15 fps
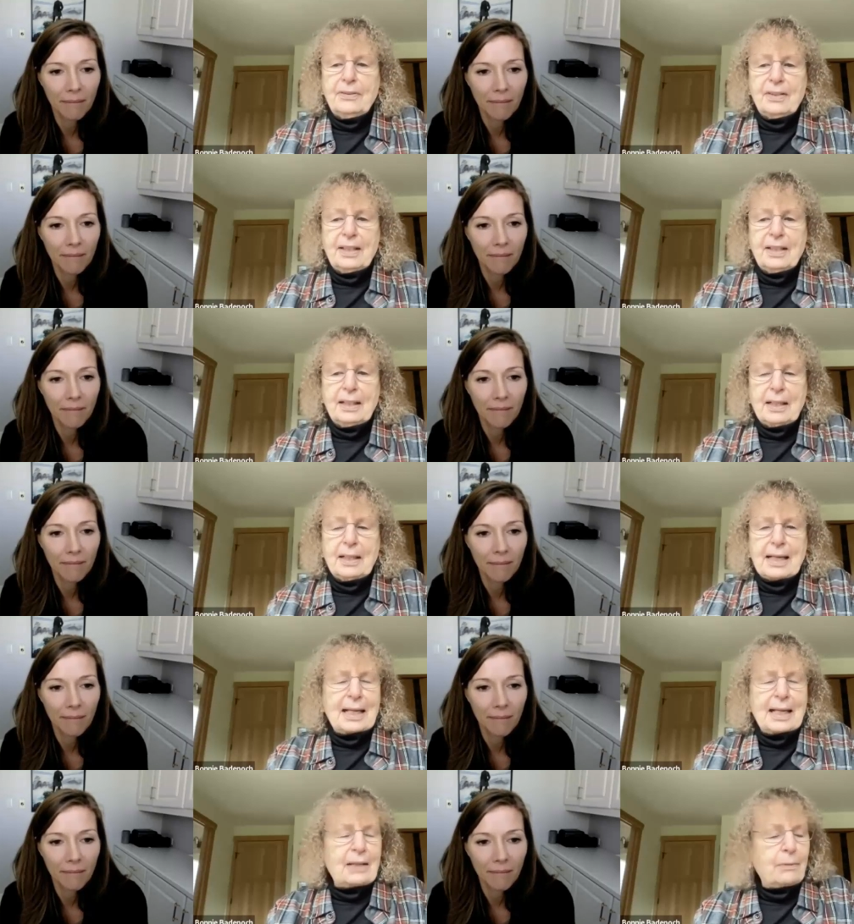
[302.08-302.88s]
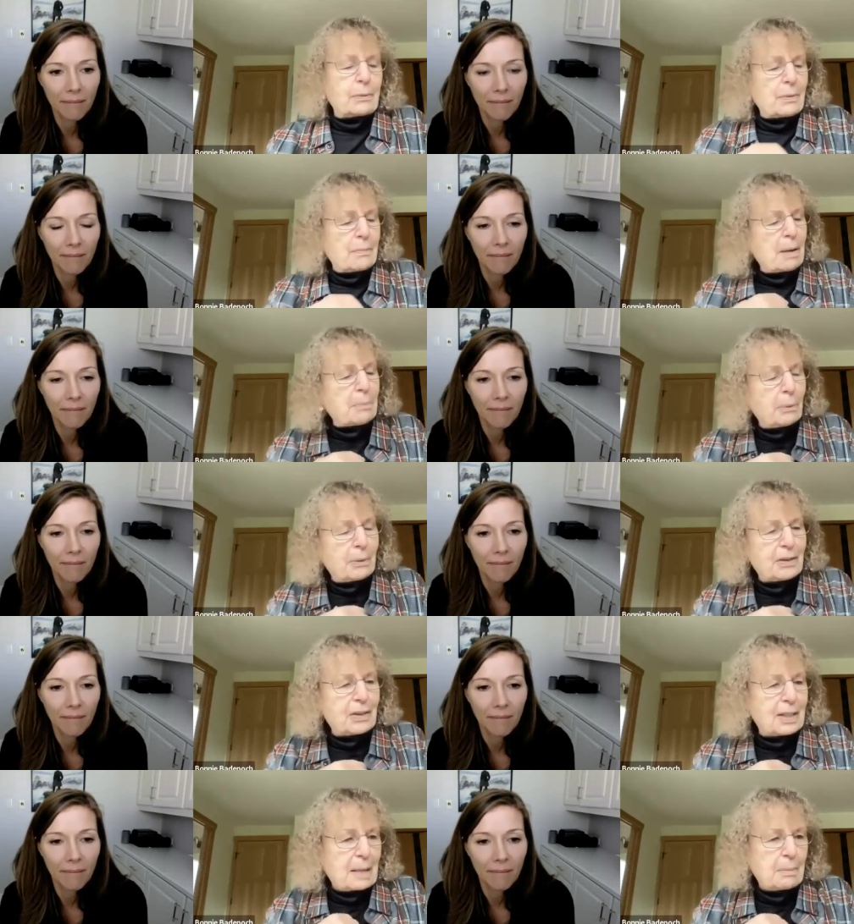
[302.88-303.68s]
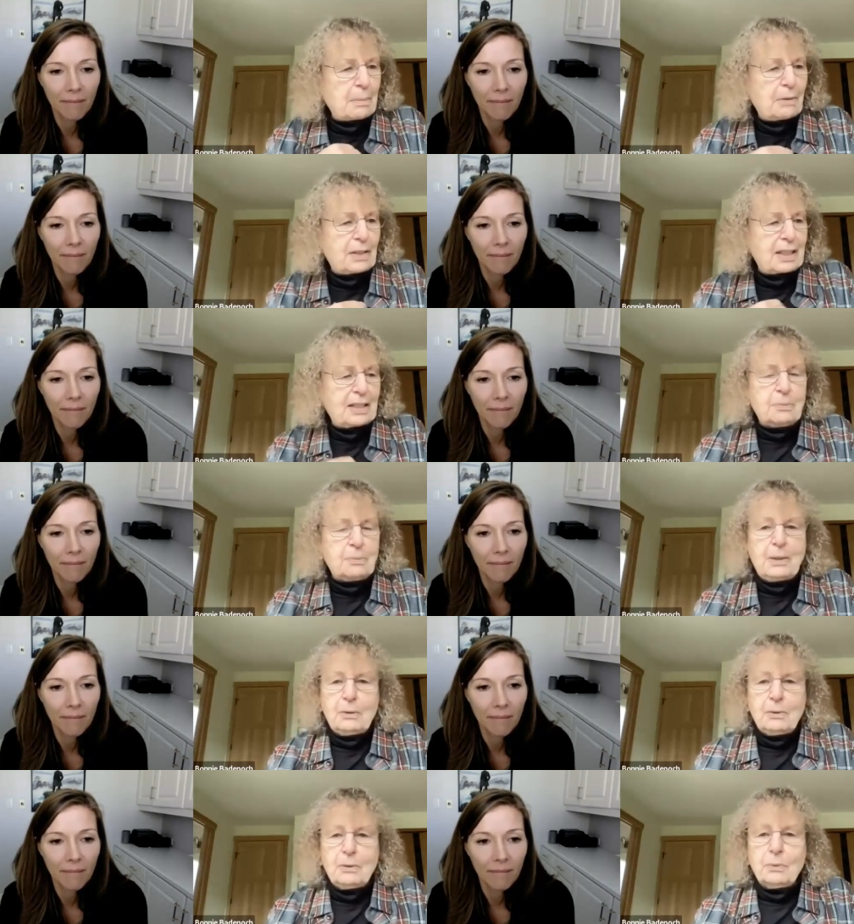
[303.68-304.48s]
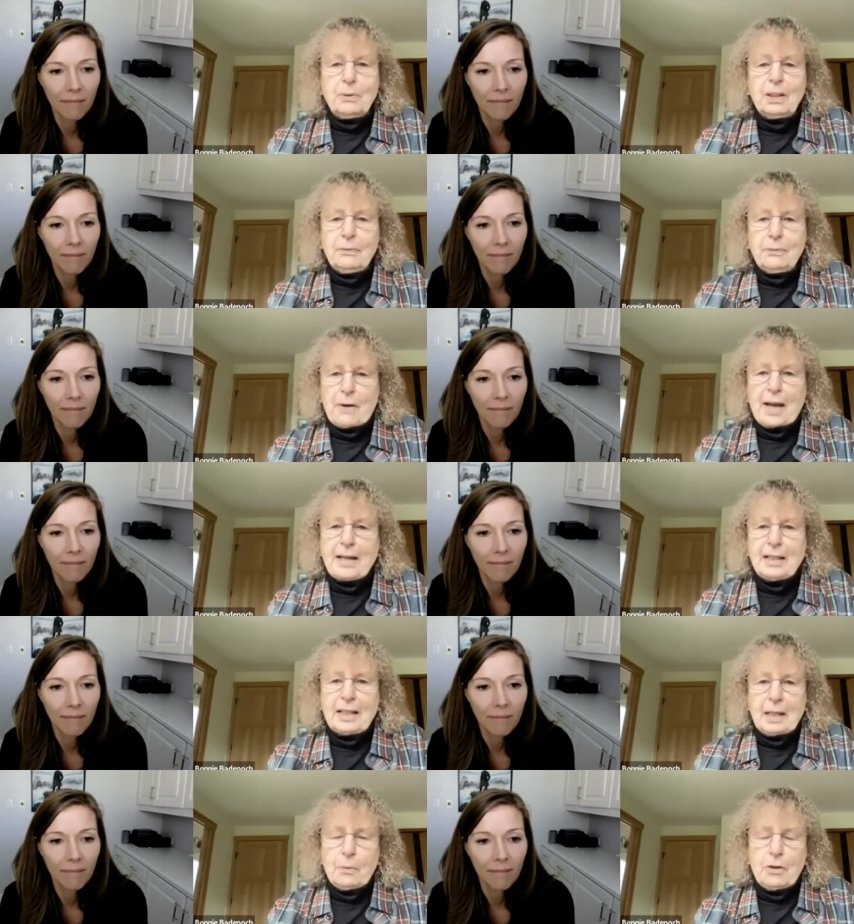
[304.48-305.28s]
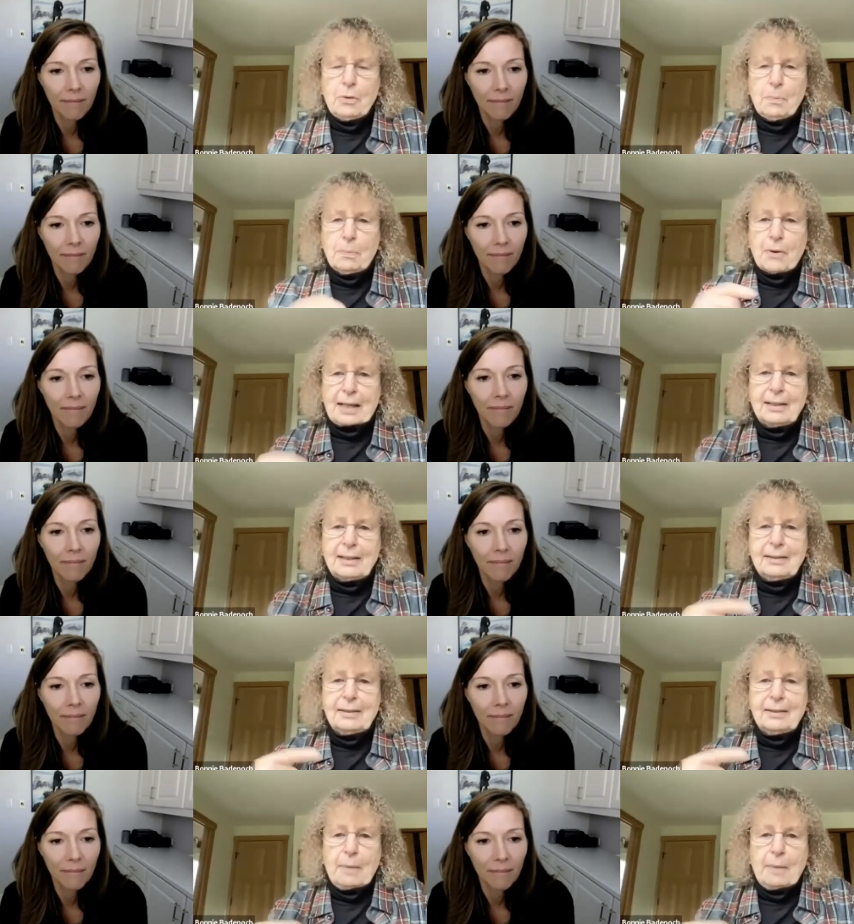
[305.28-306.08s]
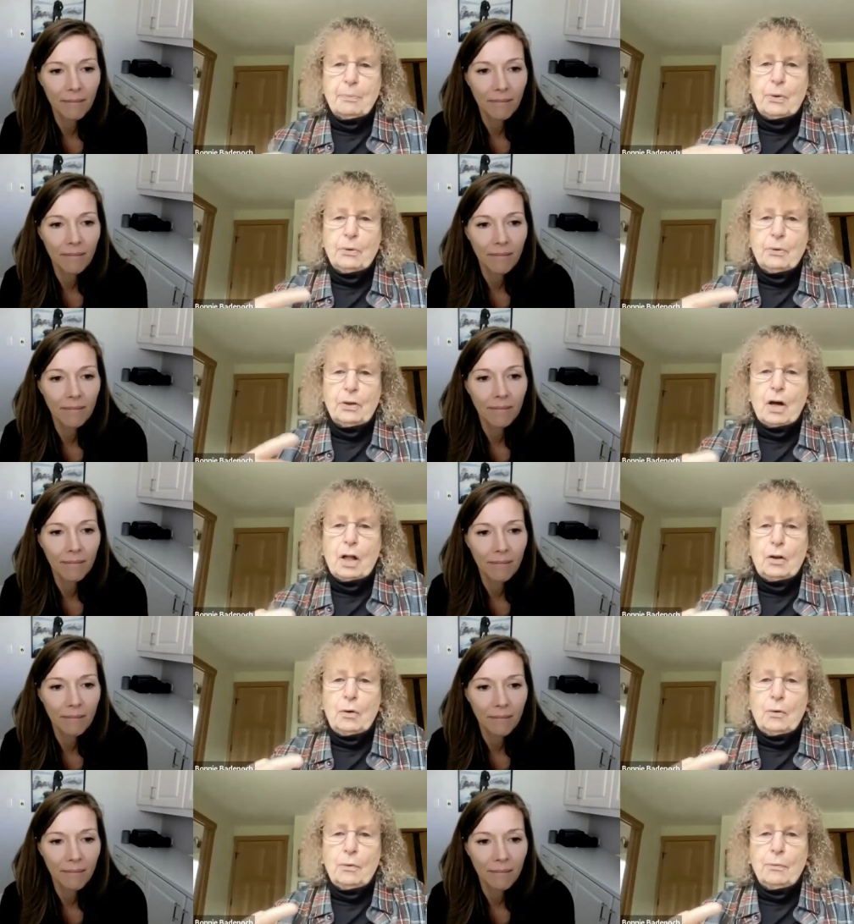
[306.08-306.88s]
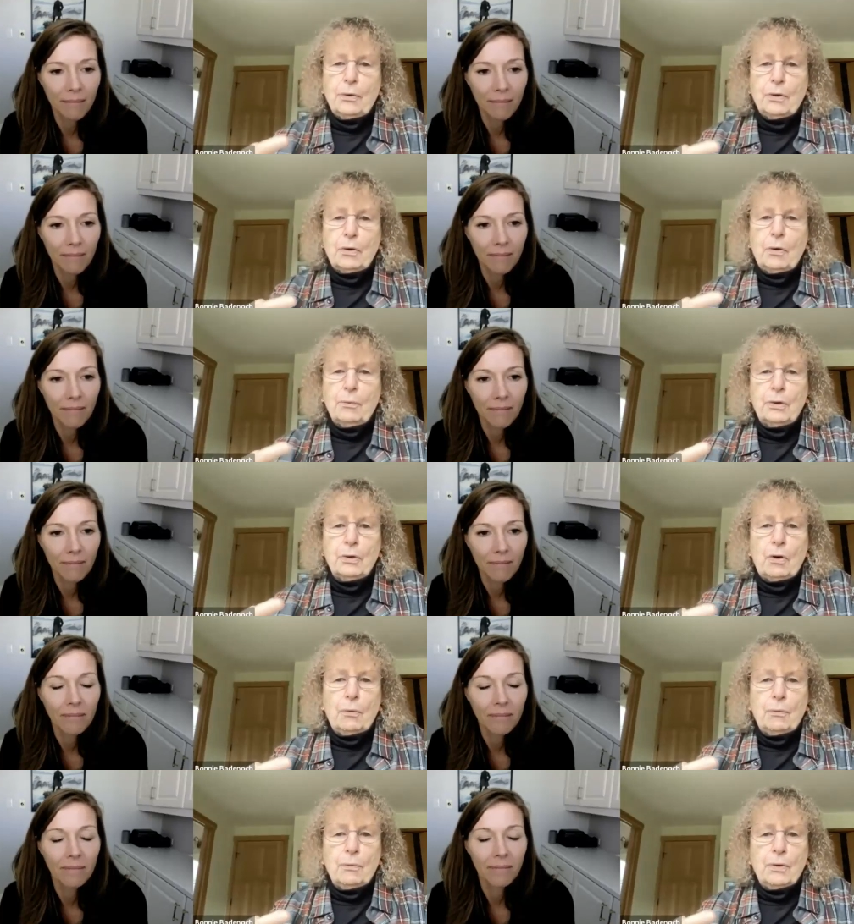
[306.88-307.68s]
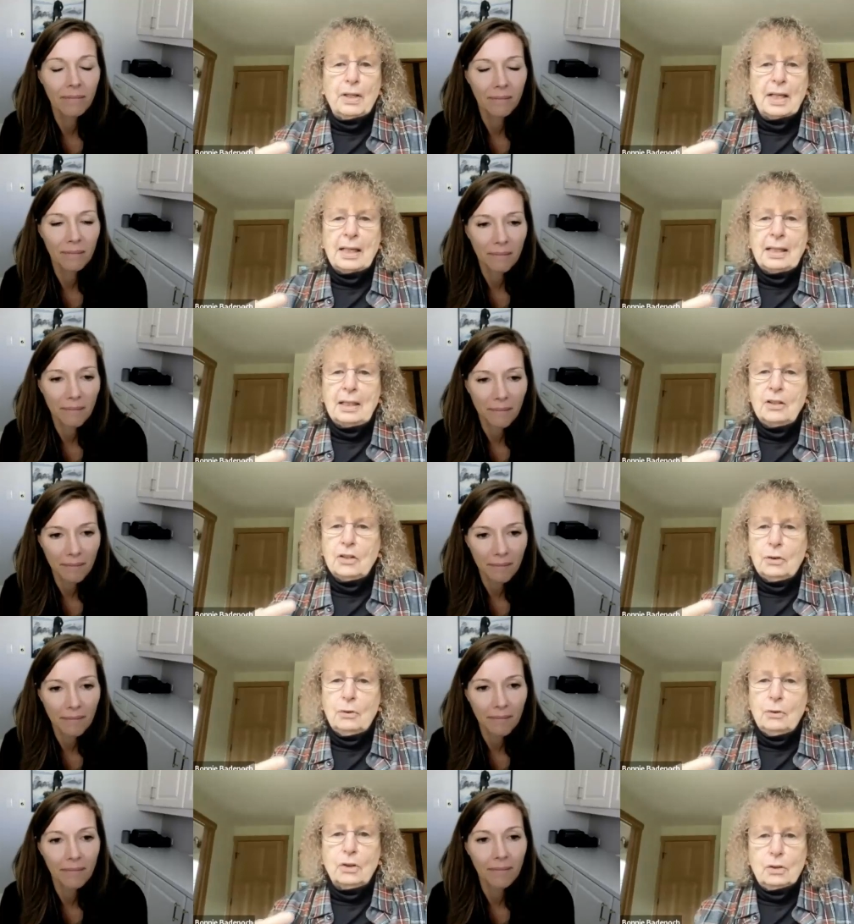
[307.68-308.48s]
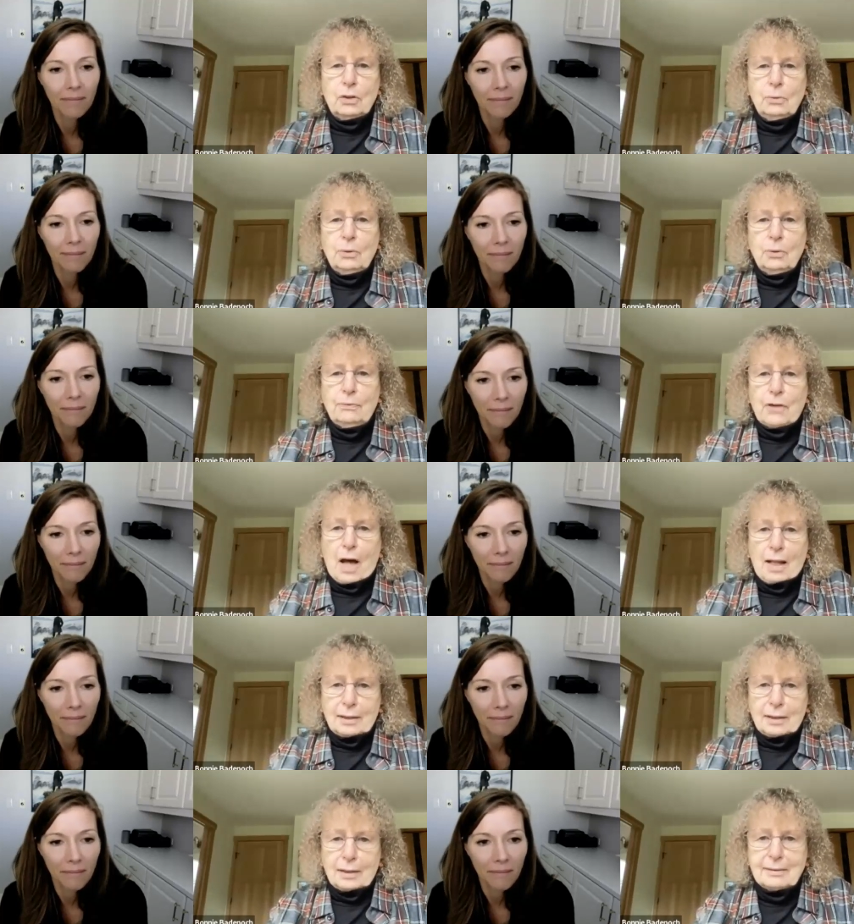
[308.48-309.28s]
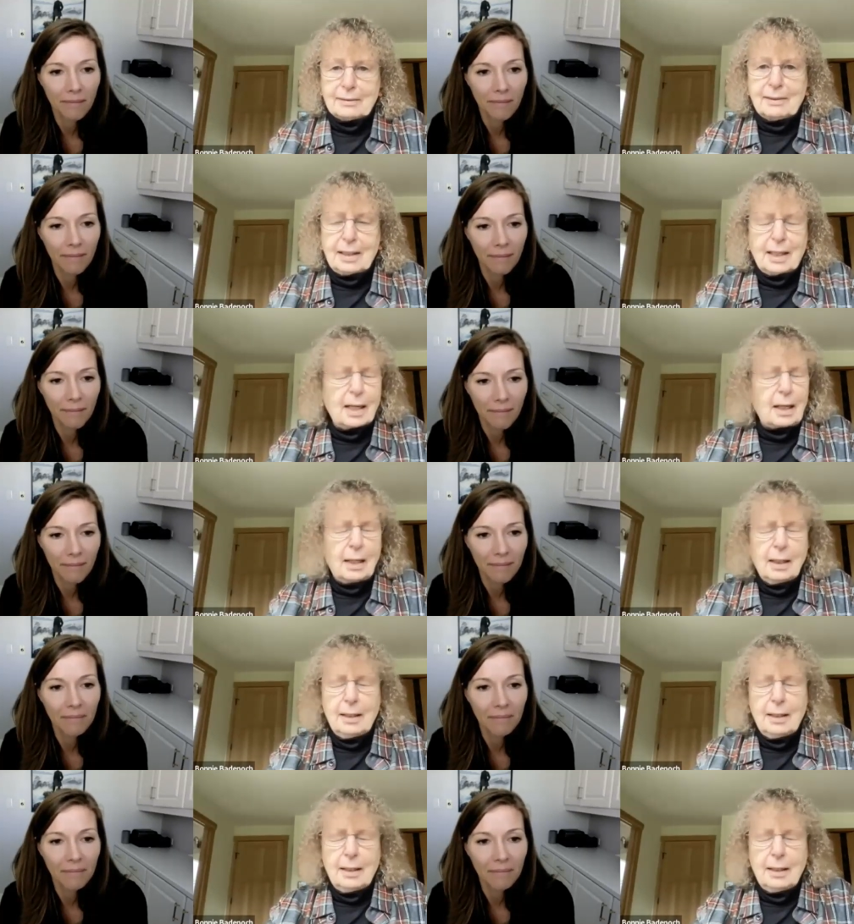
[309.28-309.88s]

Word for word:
Speaker 1: I've seen. I can't even remember what the name of it is, but it was really frightening, where you practice the same protocol over and over and over again until you can do it flawlessly.